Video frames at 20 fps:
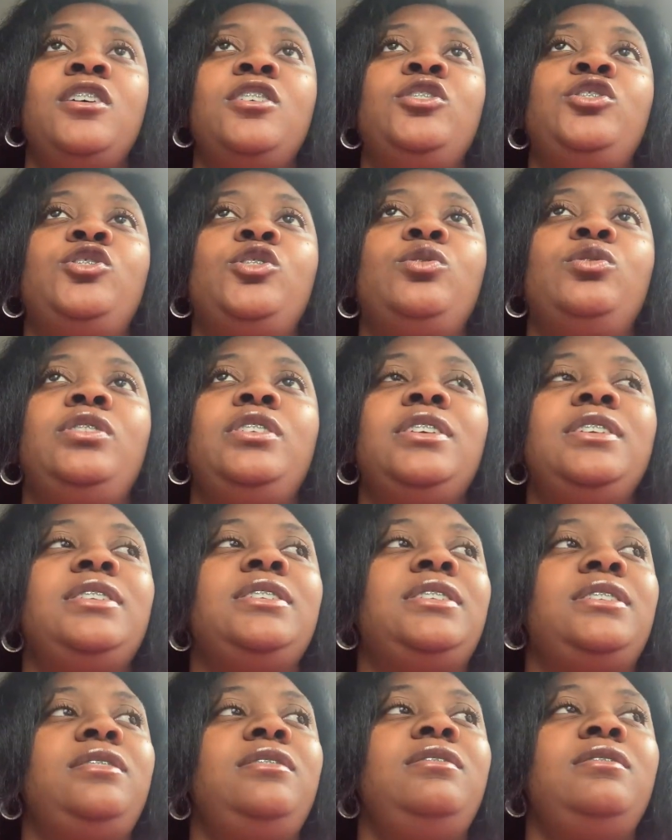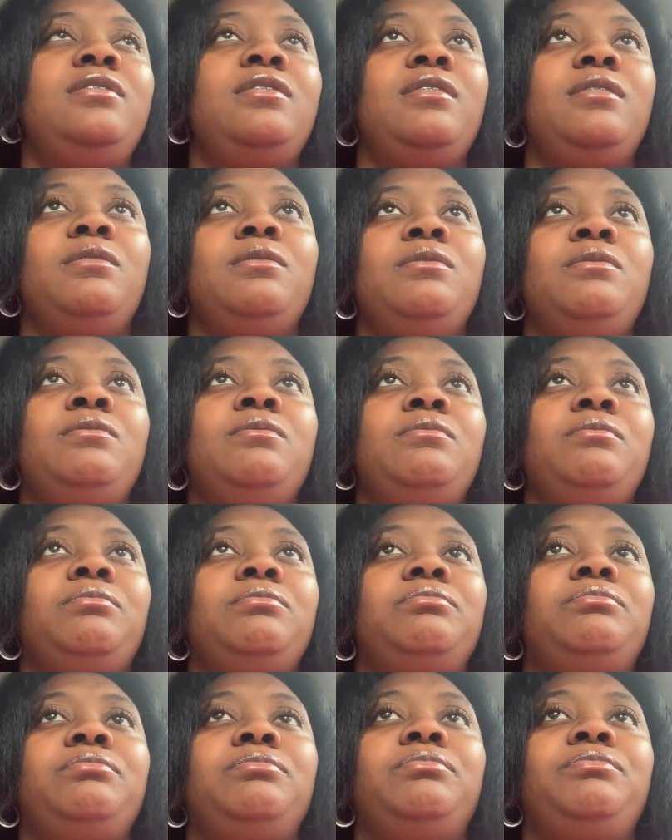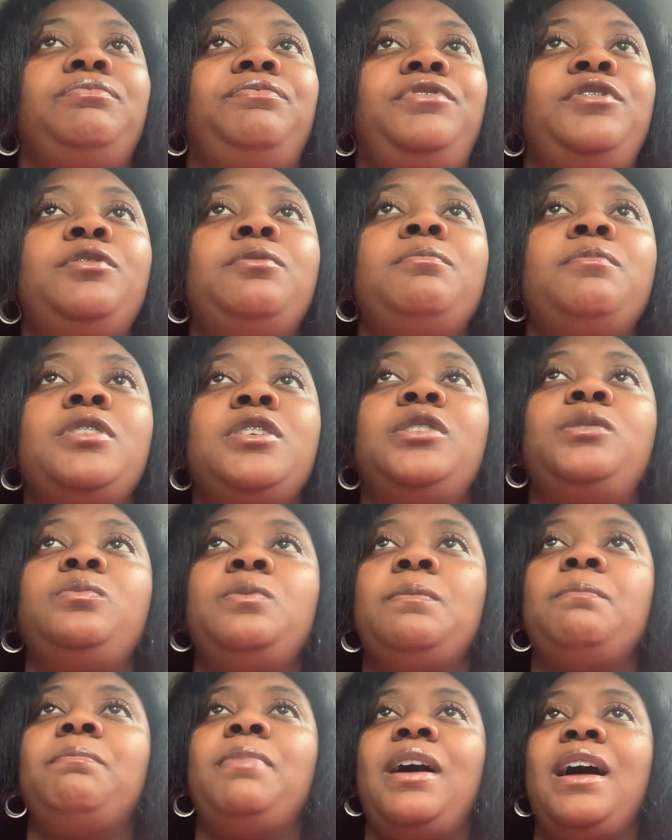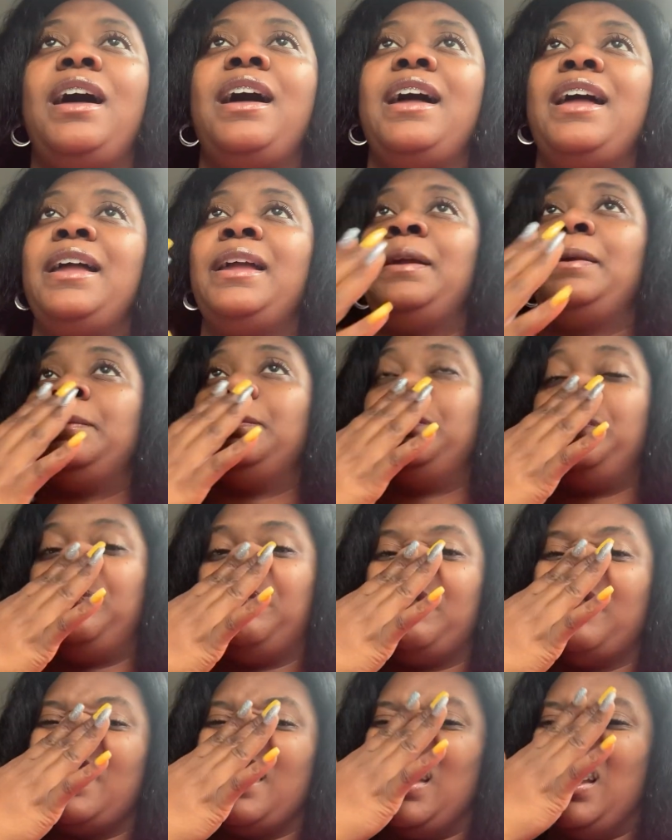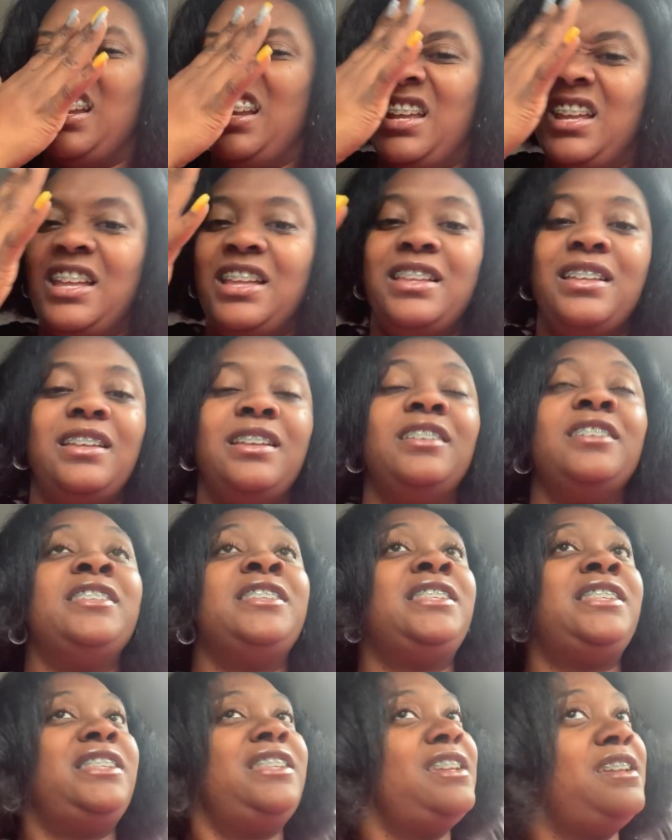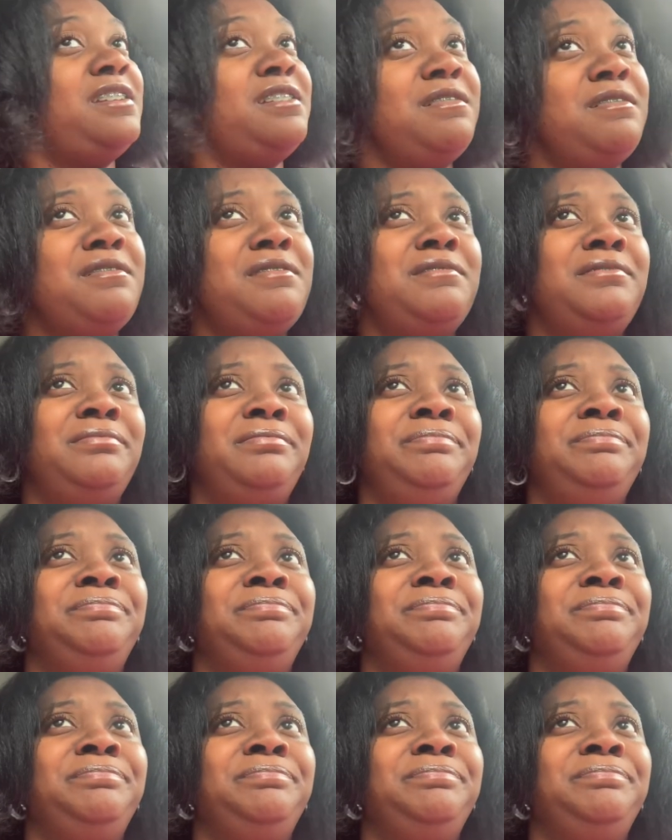So then, a few months went by, still